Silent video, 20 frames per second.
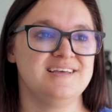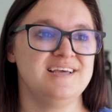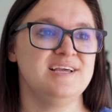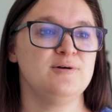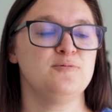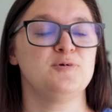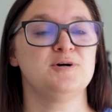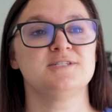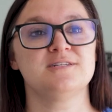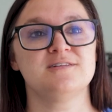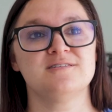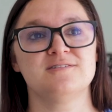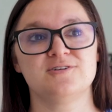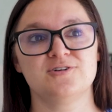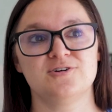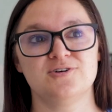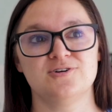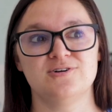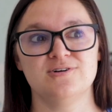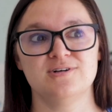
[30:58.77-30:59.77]
it was
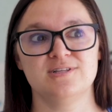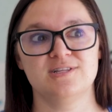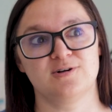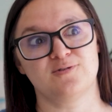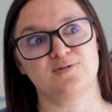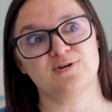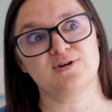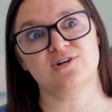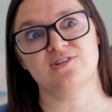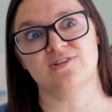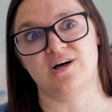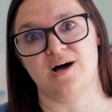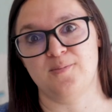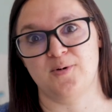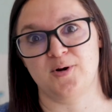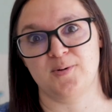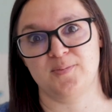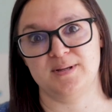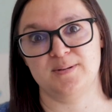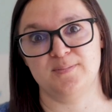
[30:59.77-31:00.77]
there were a lot
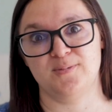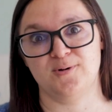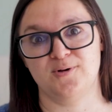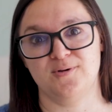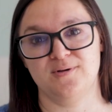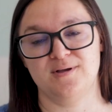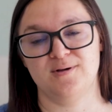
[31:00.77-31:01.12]
more people.